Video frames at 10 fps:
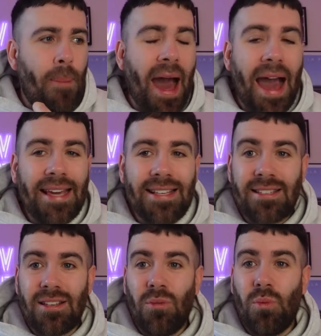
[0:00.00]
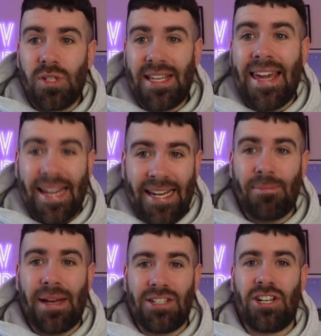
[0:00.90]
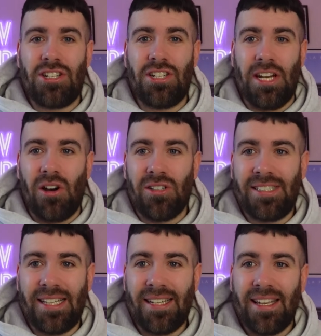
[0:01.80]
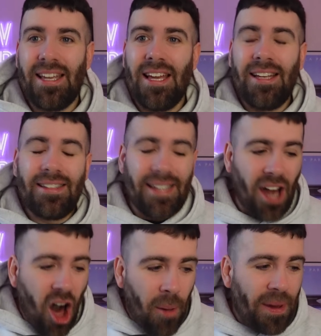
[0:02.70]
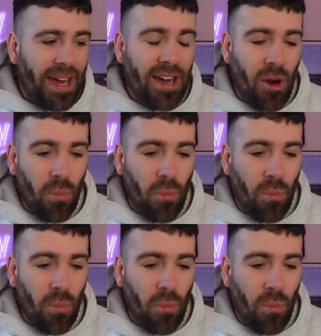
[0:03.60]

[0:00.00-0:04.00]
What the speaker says: pace was killing Manchester United. Diaby